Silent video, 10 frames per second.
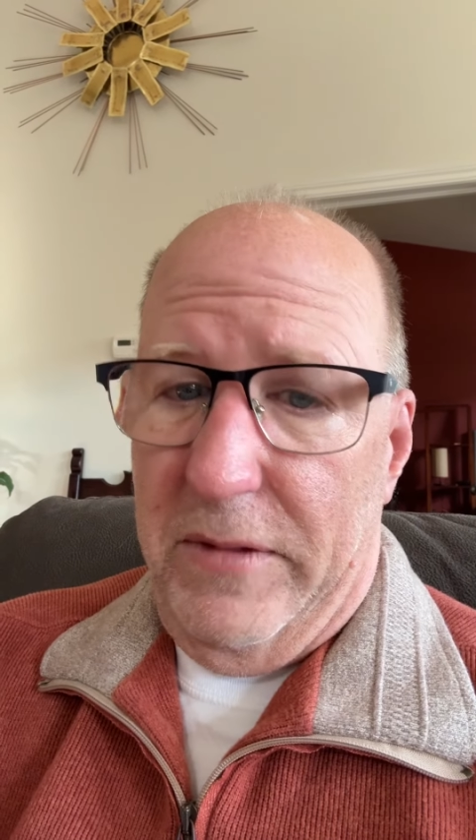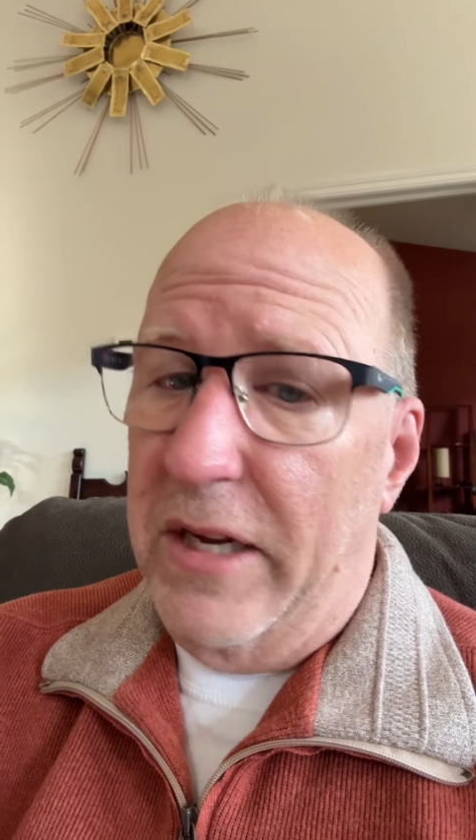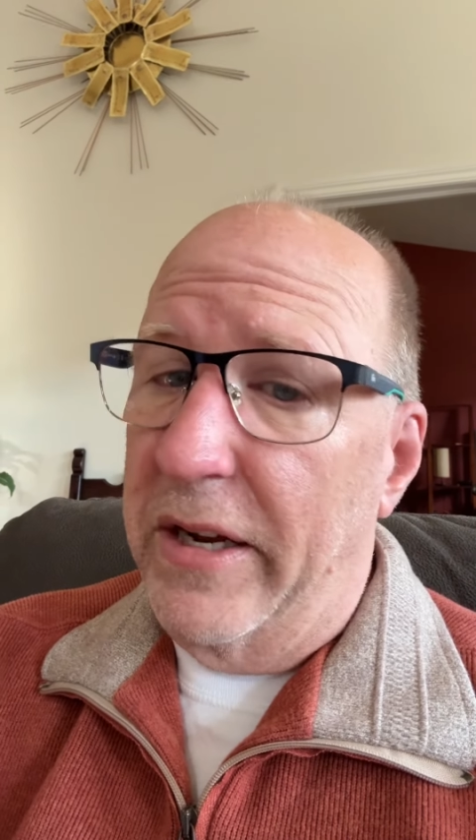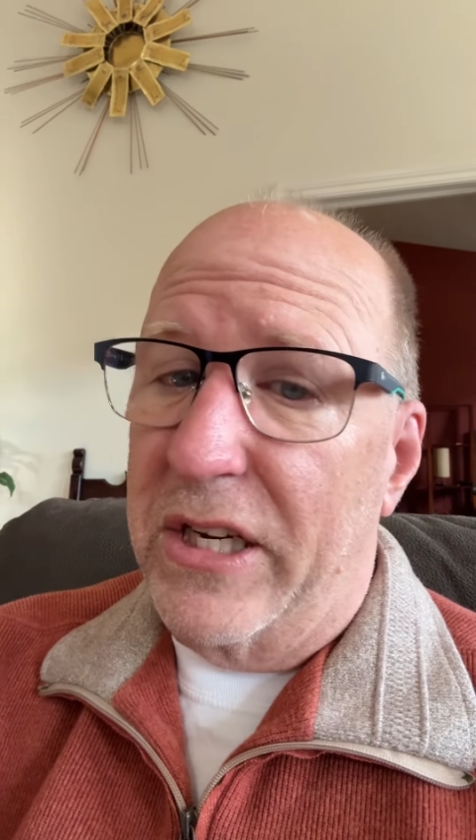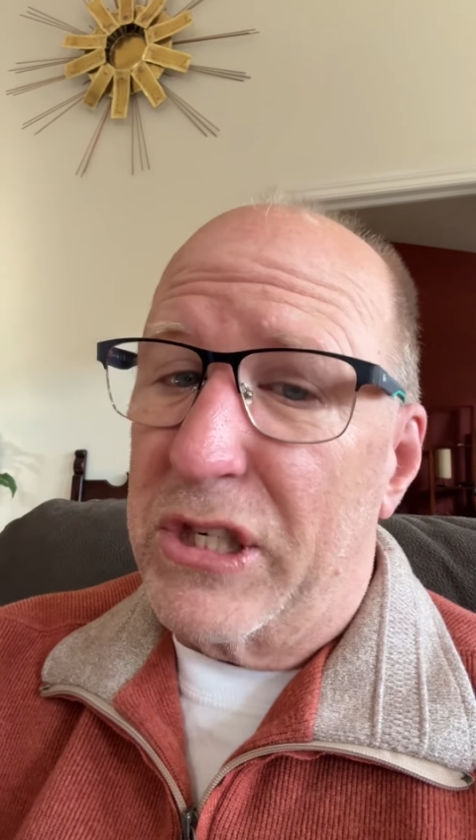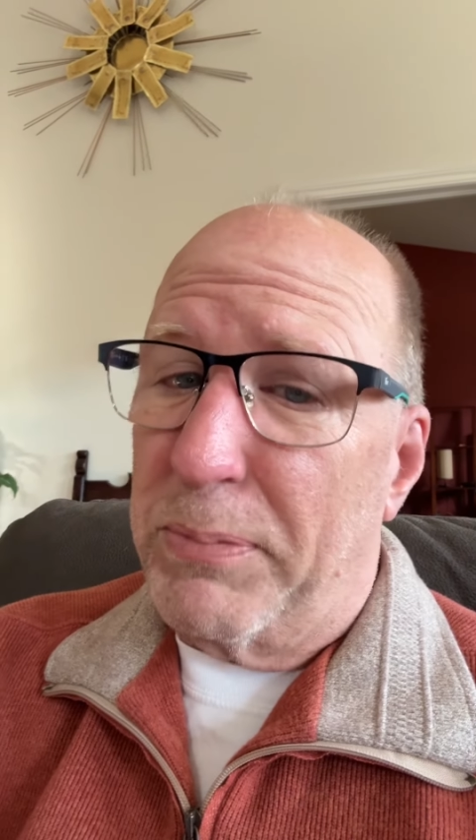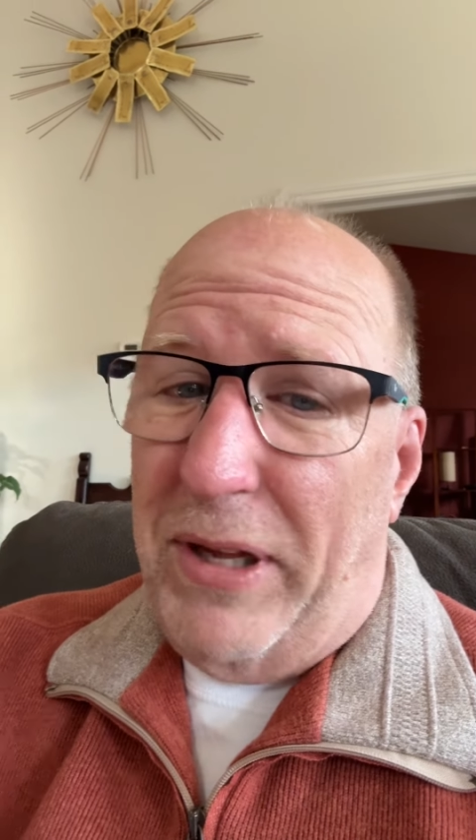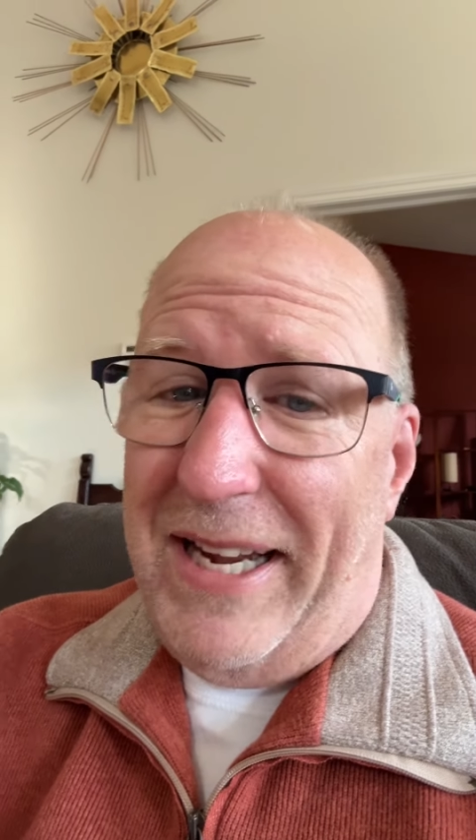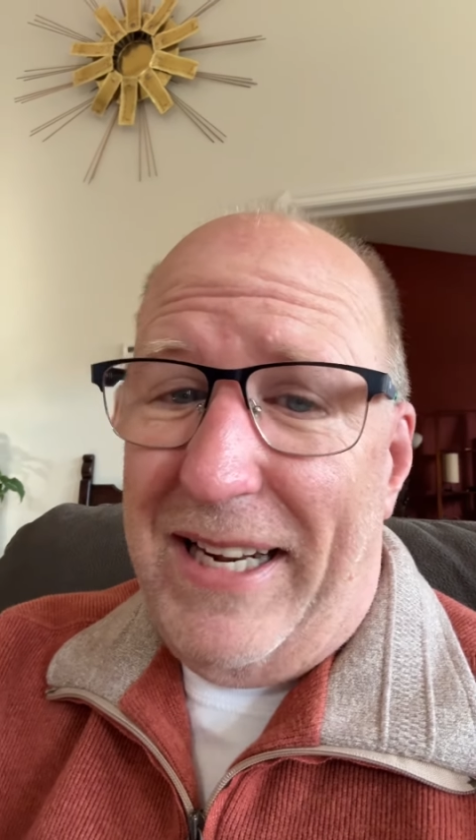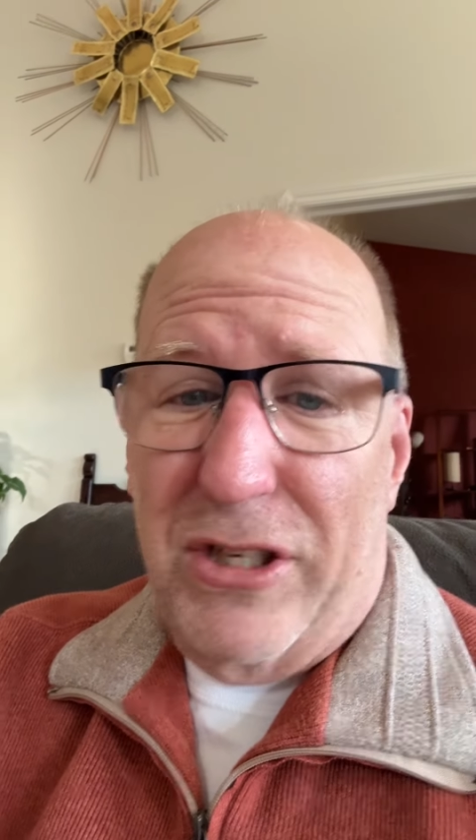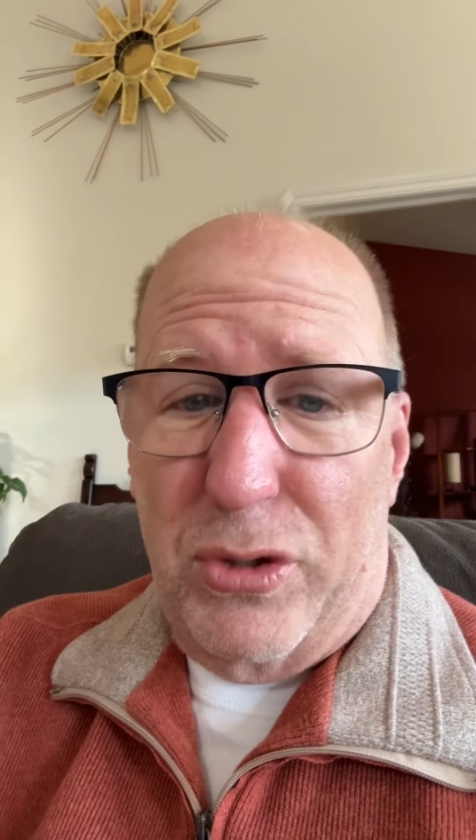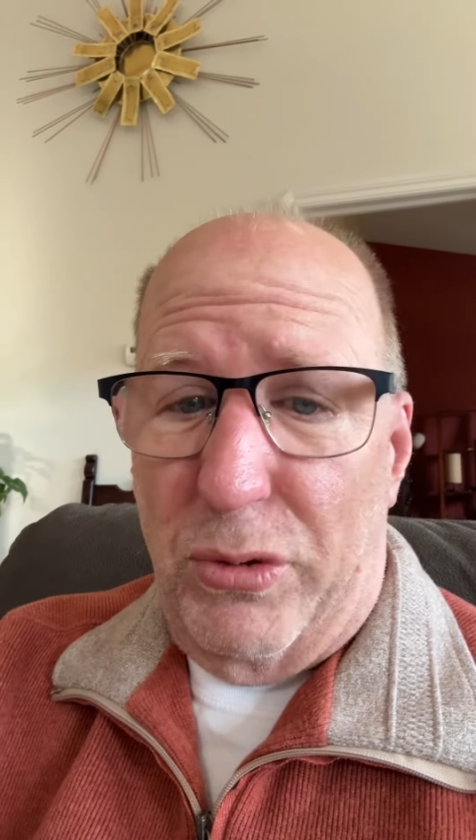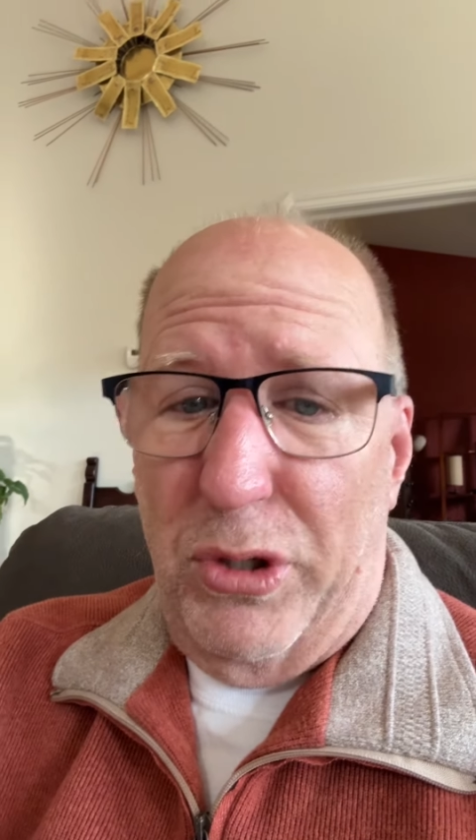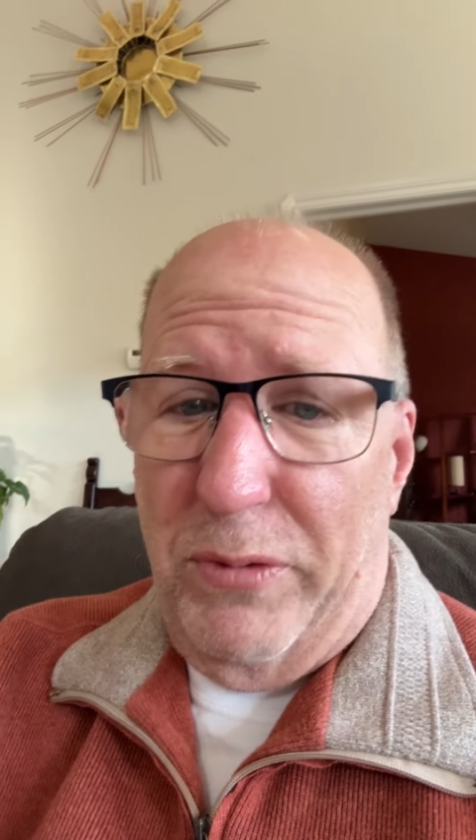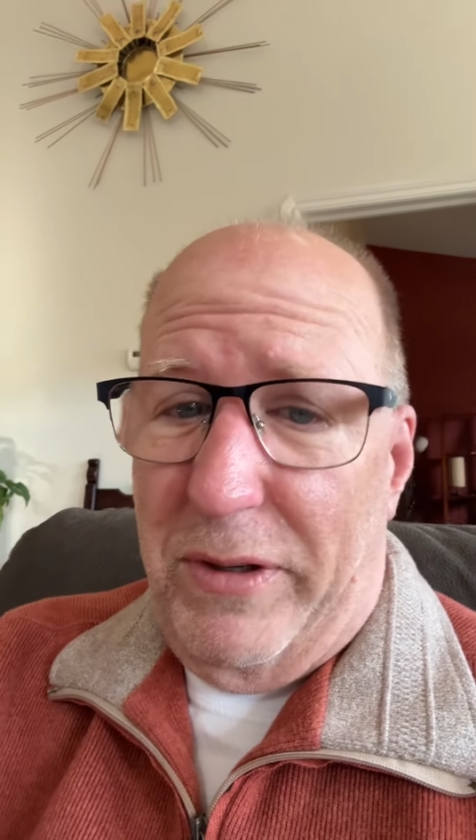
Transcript: can explain it to you